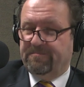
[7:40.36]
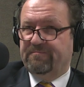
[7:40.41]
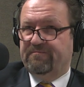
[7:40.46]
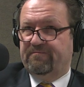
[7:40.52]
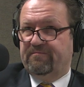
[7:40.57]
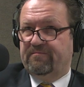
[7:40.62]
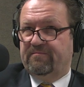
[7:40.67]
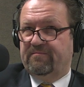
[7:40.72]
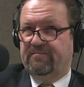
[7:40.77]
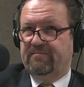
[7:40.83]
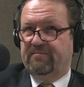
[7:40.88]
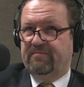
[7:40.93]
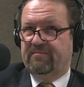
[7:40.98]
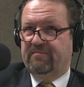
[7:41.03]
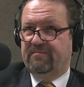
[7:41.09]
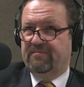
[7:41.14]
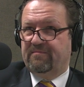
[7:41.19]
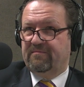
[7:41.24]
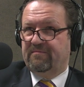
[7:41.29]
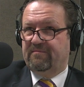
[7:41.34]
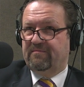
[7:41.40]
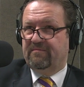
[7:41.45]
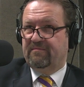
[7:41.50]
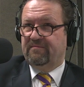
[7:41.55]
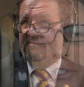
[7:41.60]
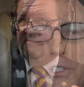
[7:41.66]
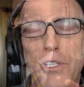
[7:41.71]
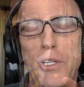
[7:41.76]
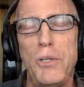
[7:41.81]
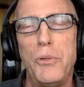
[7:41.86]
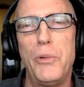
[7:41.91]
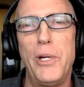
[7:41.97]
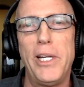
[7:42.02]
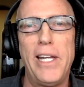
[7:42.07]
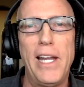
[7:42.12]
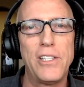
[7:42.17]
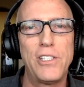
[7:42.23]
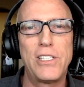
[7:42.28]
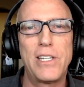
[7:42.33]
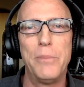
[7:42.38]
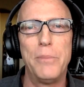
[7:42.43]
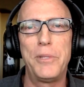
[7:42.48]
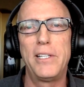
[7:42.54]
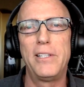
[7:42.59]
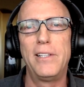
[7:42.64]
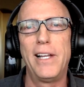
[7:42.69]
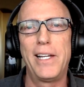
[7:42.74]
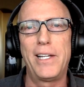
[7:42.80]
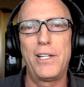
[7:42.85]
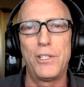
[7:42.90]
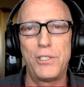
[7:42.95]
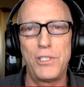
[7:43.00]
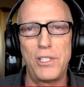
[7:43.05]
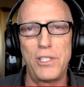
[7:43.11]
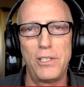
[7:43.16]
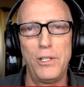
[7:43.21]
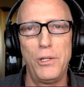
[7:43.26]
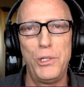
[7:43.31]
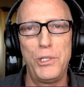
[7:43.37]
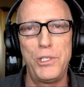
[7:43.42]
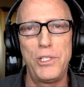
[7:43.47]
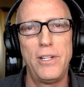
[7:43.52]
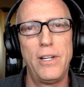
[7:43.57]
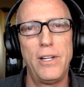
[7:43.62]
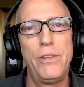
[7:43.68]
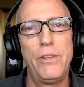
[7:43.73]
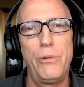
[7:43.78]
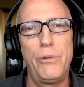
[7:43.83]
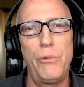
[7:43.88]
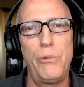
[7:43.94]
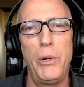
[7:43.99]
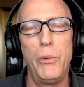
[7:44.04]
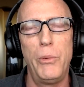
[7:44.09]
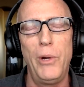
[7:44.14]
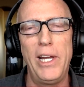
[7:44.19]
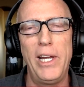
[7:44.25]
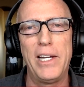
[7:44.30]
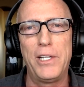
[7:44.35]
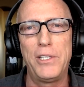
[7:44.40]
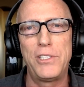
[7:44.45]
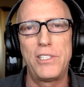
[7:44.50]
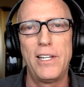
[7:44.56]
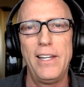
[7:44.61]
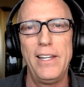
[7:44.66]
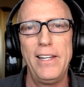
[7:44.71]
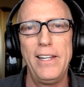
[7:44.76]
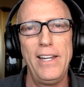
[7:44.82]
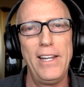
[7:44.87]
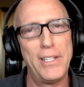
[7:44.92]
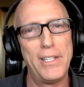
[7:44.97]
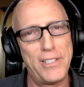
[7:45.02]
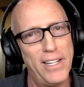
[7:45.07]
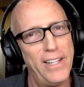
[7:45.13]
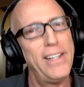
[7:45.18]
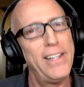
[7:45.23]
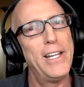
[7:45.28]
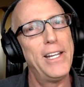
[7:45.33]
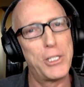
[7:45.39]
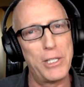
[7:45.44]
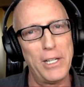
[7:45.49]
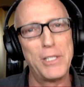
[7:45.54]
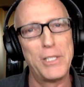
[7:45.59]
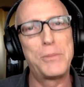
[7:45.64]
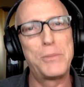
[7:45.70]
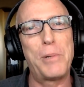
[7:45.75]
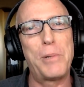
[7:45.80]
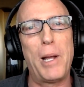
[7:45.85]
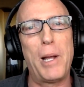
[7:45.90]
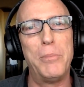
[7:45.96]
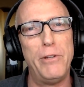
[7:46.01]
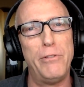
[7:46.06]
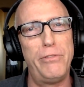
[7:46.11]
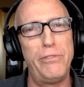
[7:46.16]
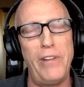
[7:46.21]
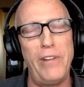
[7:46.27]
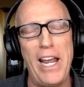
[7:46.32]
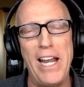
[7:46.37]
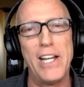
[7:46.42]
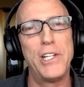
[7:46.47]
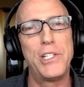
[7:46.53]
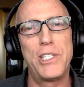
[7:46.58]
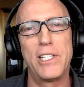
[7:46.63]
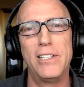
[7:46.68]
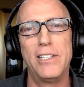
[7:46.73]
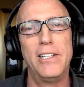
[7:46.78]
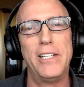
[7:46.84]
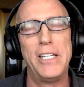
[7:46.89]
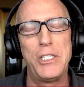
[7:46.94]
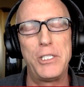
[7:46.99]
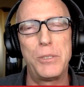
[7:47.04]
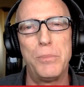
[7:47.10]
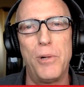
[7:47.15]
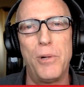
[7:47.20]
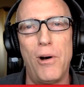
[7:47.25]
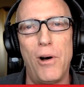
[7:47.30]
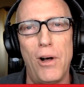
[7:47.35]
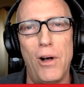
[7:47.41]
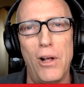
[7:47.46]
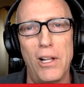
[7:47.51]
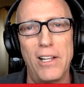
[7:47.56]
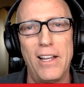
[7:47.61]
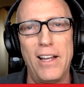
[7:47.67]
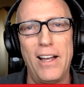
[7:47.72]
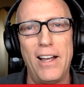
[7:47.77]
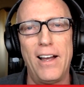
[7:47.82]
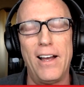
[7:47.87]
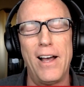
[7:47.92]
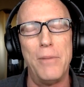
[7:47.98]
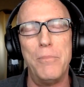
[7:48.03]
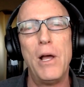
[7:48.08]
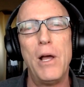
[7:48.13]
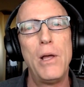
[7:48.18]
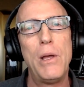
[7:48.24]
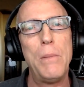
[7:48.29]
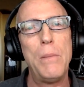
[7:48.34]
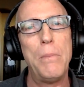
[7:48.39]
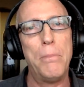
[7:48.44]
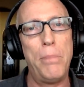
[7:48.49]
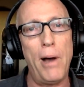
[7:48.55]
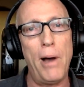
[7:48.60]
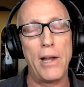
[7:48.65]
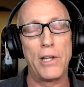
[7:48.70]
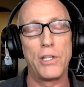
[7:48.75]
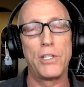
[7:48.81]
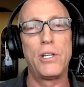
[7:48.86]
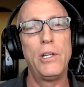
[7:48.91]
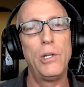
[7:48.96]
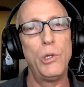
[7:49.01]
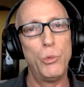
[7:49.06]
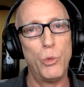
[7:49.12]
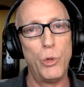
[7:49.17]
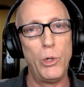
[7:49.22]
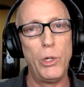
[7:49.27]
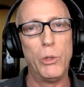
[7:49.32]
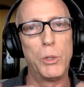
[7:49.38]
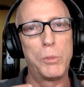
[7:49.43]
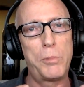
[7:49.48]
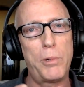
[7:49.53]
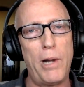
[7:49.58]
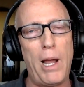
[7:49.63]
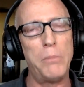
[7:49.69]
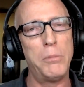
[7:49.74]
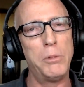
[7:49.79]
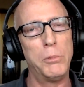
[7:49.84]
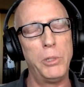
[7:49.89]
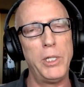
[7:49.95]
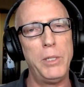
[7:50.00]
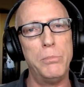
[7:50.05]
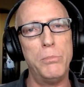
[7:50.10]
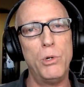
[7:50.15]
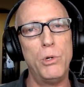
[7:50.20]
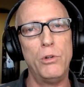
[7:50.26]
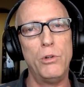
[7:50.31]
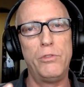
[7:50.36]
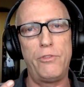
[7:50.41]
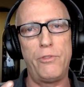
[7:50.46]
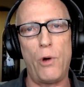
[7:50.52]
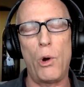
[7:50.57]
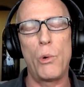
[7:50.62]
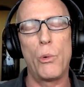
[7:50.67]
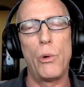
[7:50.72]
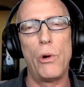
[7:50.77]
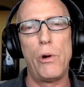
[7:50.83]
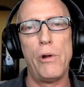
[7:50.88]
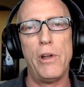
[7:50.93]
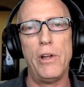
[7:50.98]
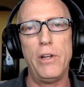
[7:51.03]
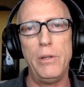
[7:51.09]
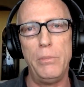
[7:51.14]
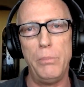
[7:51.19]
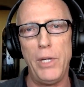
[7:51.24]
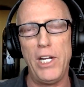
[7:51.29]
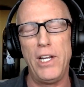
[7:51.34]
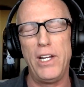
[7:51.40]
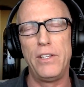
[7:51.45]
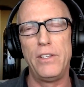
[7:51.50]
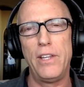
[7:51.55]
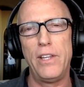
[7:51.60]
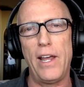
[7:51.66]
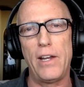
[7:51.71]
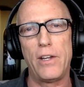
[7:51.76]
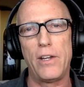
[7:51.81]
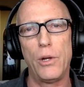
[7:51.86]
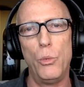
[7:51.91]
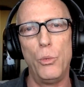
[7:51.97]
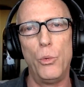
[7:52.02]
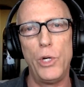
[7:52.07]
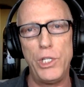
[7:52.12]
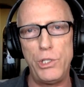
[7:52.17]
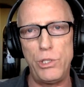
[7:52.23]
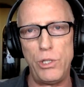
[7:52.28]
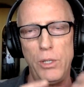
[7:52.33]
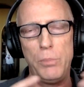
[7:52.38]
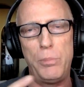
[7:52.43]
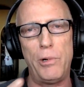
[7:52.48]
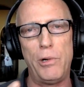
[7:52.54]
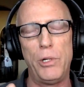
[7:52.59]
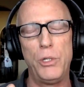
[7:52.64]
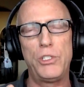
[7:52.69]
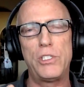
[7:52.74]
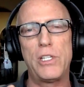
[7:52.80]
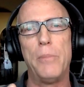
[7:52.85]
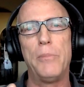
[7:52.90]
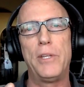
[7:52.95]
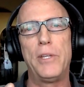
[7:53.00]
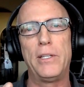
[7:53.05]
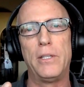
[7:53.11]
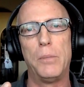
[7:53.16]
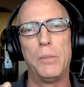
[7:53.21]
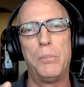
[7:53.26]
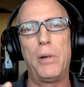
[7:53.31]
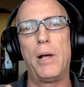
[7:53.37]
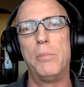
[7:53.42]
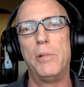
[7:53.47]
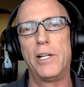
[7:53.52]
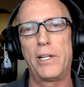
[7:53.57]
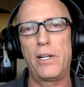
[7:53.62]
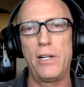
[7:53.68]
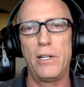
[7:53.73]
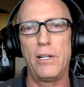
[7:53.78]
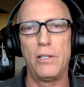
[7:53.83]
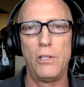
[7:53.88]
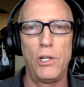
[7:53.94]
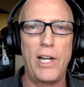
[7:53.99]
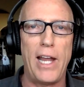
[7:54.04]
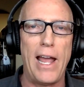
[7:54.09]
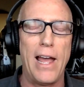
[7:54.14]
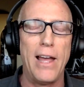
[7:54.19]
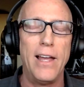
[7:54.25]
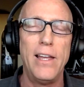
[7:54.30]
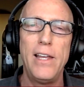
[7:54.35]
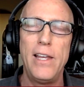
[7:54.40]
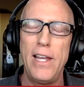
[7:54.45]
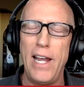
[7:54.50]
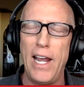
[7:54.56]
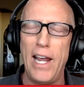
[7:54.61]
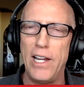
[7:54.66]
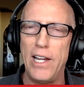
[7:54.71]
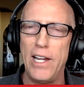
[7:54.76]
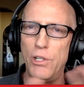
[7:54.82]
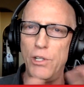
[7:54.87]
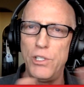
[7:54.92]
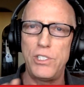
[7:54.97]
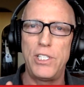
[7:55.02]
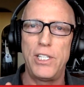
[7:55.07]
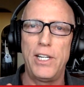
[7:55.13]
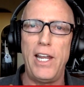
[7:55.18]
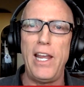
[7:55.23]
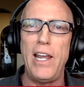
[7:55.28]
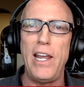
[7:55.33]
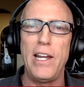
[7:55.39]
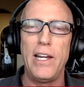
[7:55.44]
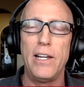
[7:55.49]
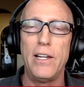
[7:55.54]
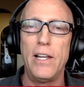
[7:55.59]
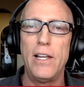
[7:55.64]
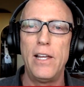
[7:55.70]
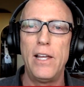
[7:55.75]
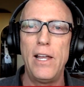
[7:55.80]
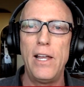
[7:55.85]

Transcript: Well, I would say the odds that we get something like a solution in 3 weeks is probably vanishingly small. But we will probably move forward, meaning that we should produce something the public can look at. And here's the key.